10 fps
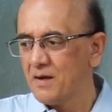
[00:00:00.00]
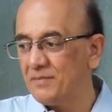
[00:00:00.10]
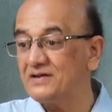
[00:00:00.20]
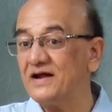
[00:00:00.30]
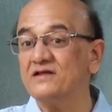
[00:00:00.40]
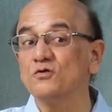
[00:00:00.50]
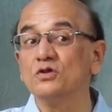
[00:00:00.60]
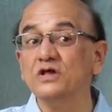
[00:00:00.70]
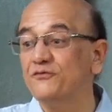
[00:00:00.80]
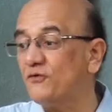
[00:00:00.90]
But that is
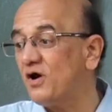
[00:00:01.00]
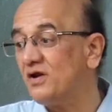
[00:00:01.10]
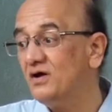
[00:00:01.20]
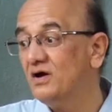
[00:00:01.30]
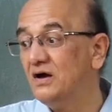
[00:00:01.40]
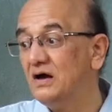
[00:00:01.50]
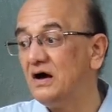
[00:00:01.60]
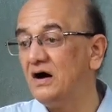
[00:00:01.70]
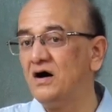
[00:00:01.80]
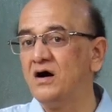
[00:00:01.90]
only for
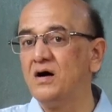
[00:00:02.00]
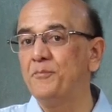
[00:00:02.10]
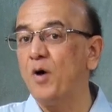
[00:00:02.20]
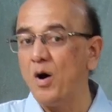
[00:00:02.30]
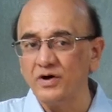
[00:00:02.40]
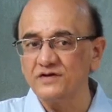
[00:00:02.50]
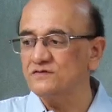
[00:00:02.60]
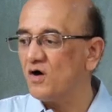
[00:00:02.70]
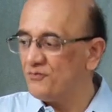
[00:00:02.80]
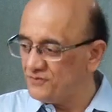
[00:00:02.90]
uh, powers
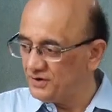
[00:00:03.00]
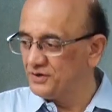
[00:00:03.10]
of